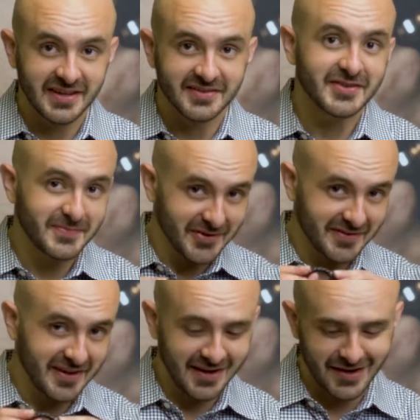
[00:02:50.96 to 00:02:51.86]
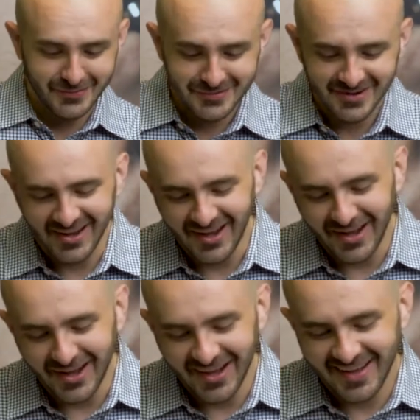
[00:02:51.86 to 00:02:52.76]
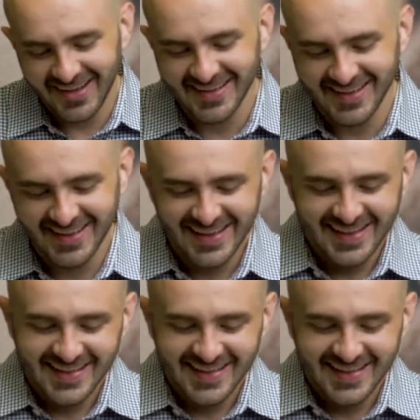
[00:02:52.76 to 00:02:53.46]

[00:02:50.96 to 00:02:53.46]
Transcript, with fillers: leather, smells like cow. Uh,